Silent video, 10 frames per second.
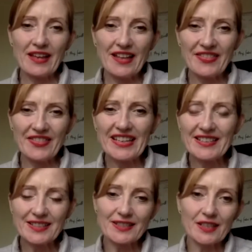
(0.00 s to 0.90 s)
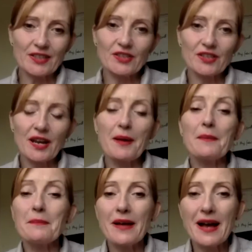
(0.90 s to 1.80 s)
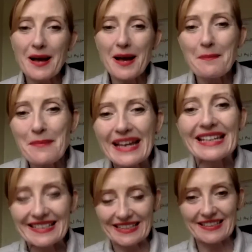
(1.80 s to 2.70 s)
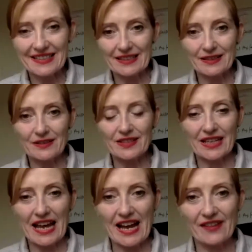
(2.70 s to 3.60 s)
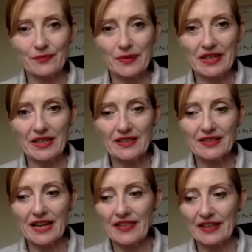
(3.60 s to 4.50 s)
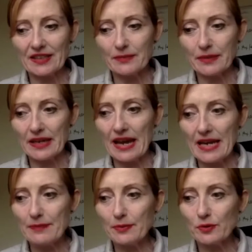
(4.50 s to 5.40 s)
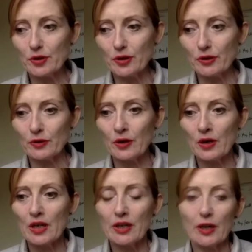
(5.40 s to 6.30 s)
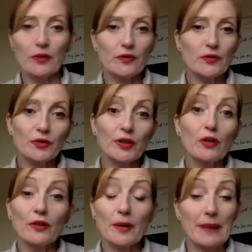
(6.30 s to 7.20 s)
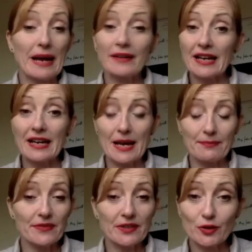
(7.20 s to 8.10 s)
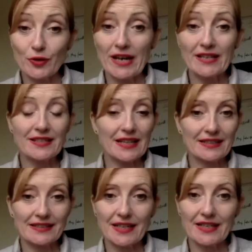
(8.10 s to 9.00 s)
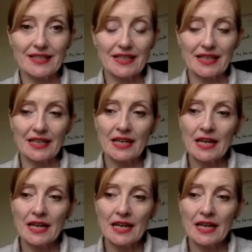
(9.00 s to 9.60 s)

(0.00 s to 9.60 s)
And these are such amazing skills to have, because I think to be able to, you know, you're talking a lot about the stress, anxiety,